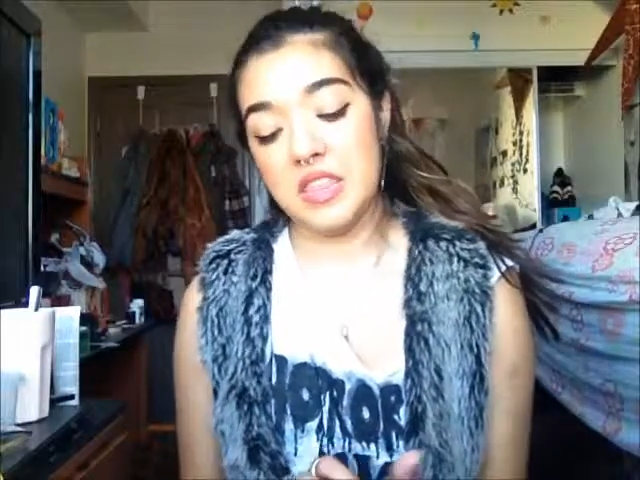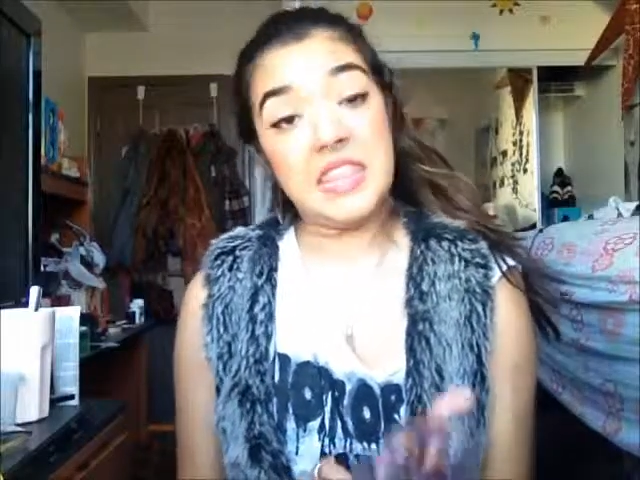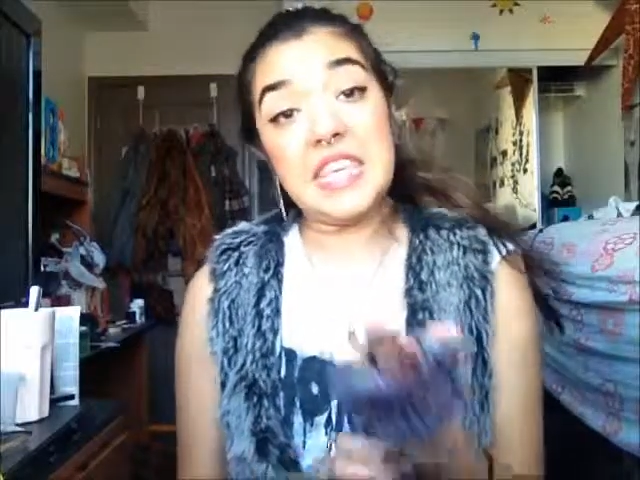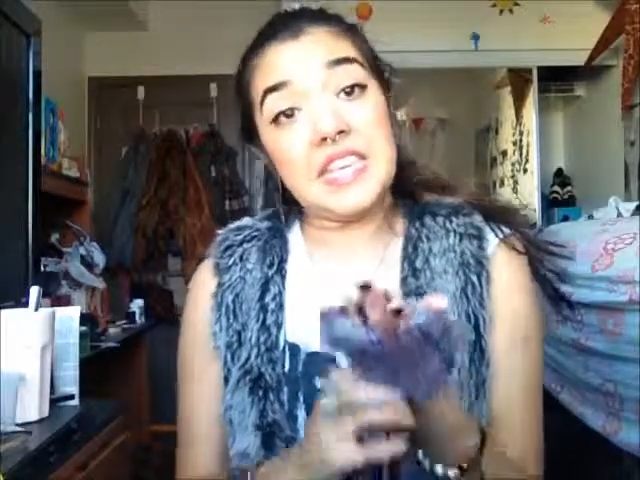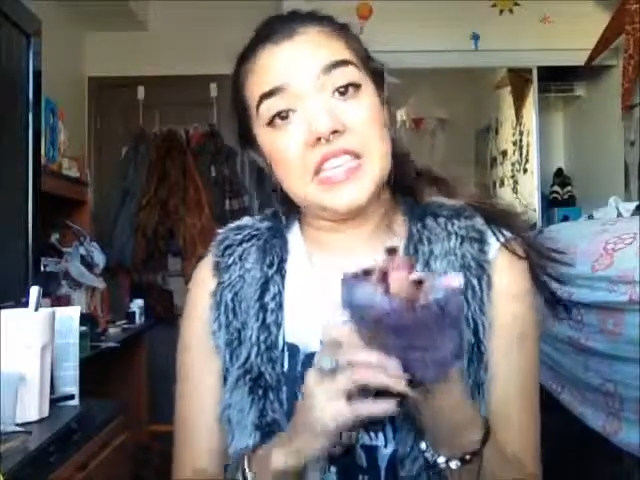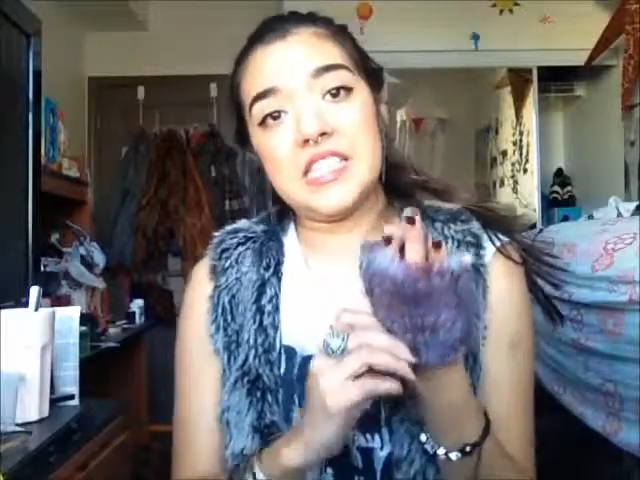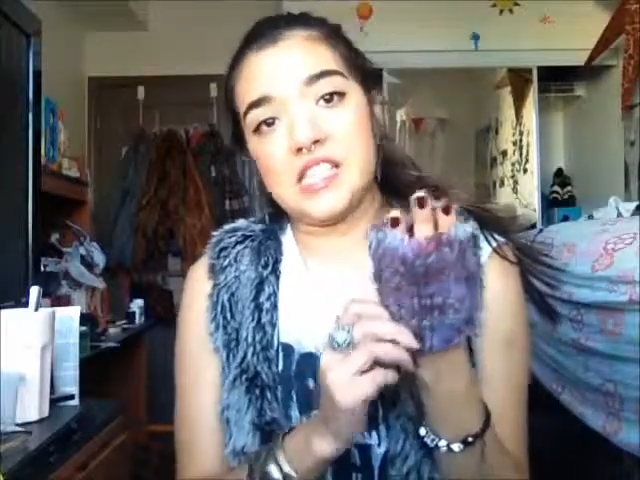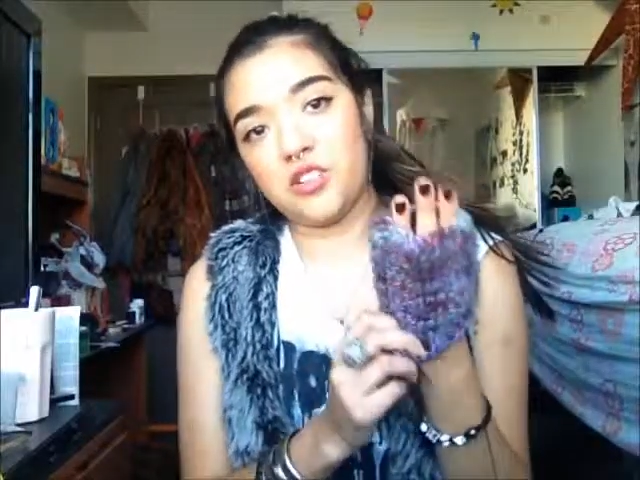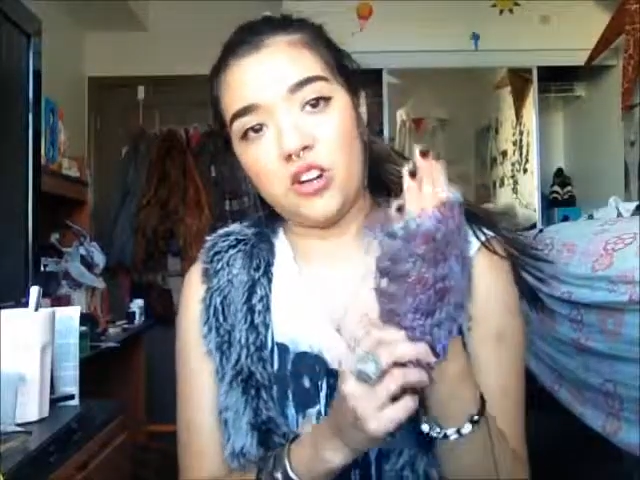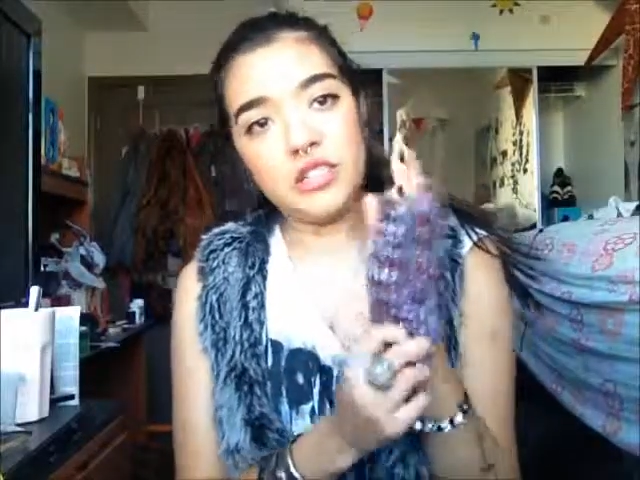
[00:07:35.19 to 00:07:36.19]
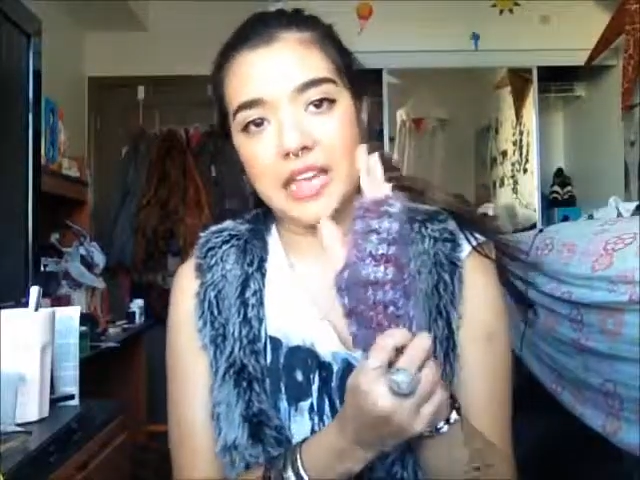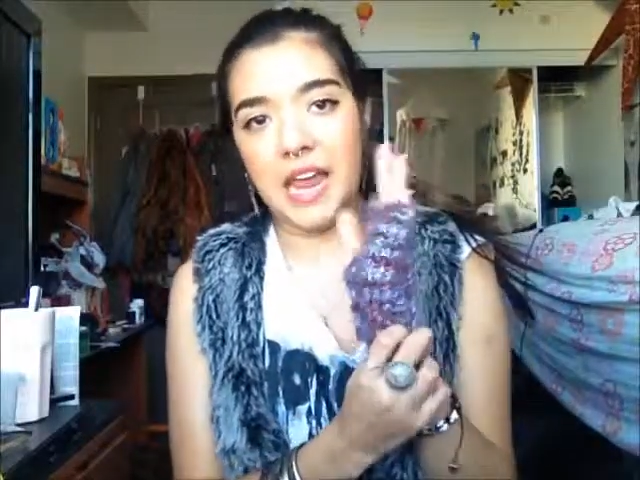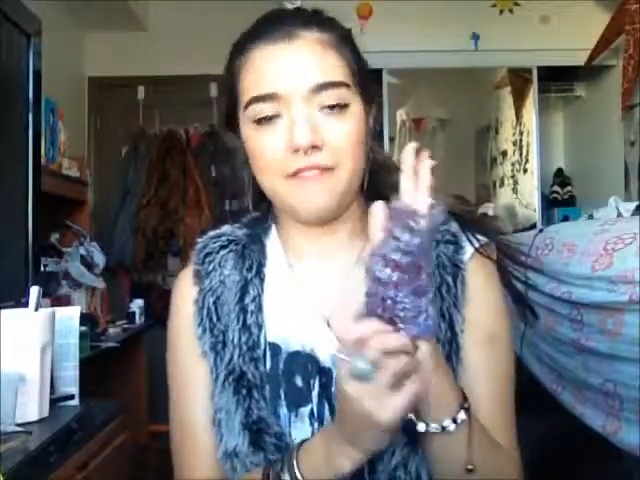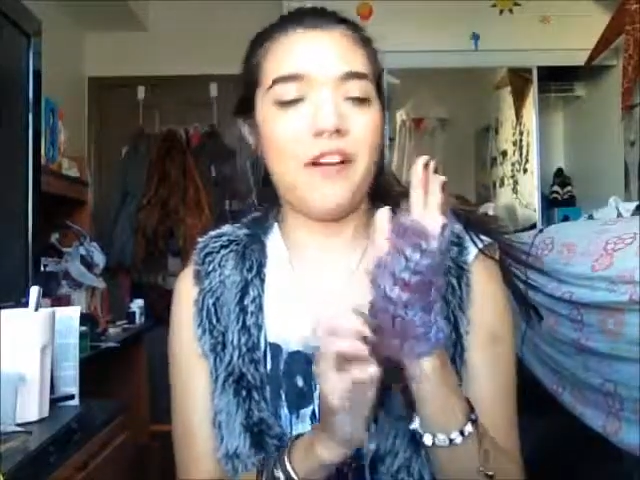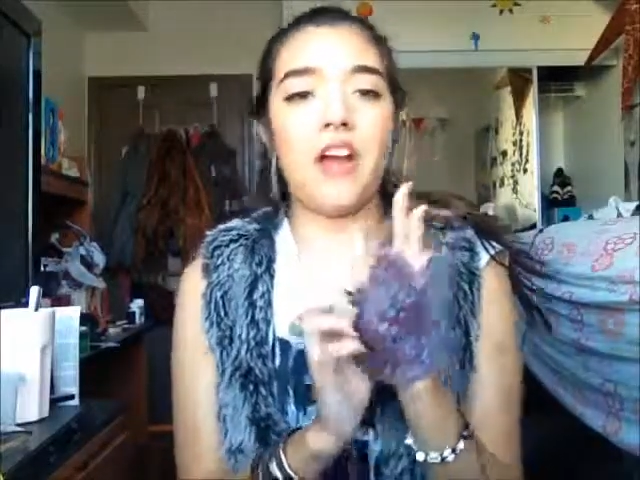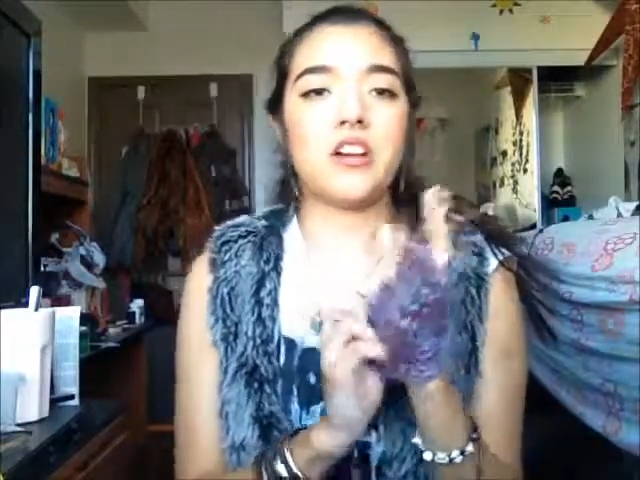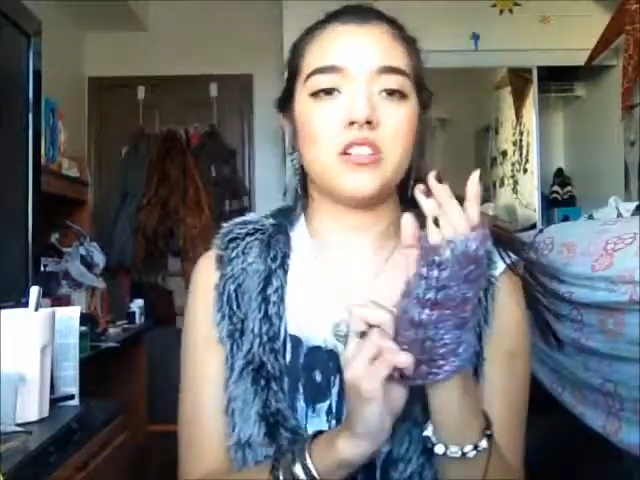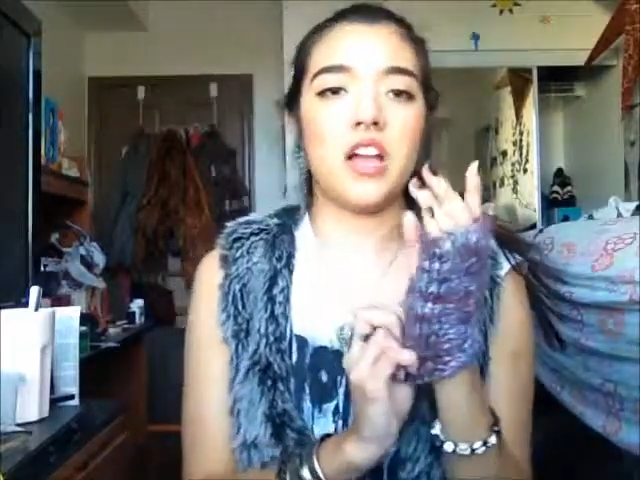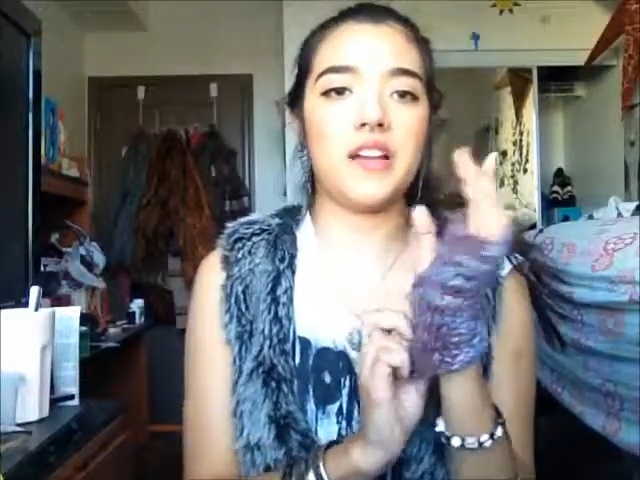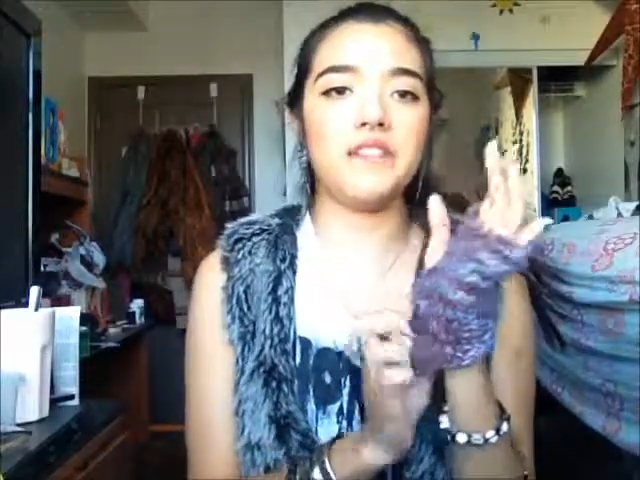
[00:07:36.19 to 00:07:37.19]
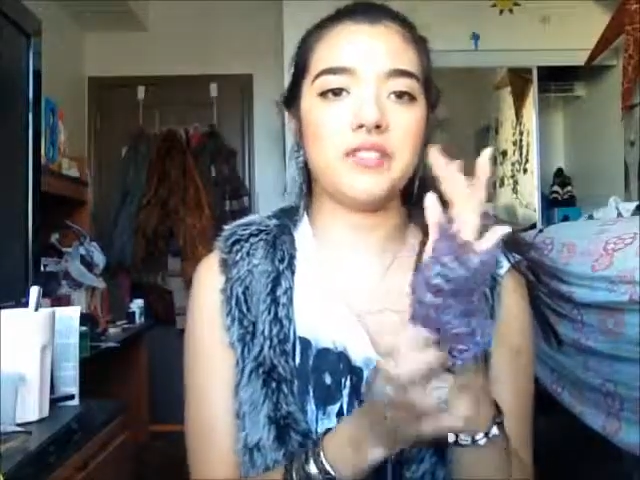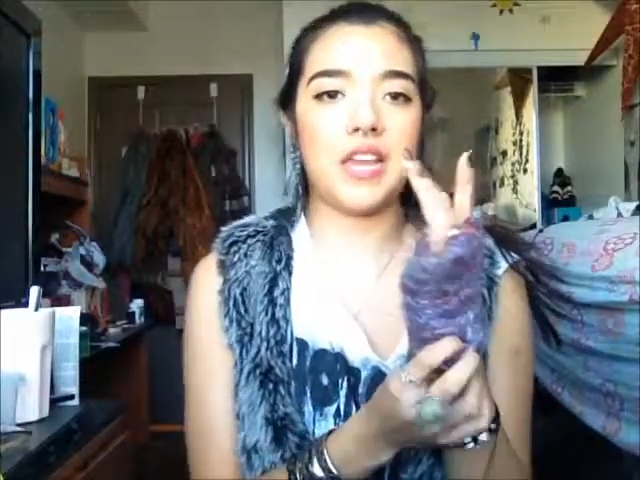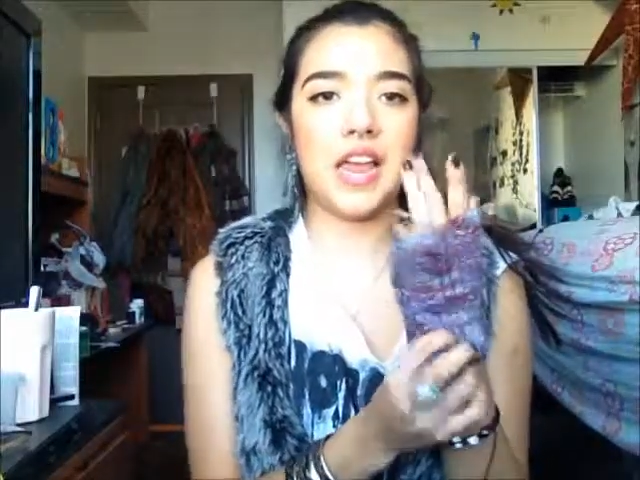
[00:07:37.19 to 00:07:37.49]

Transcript: these are called campfire gloves,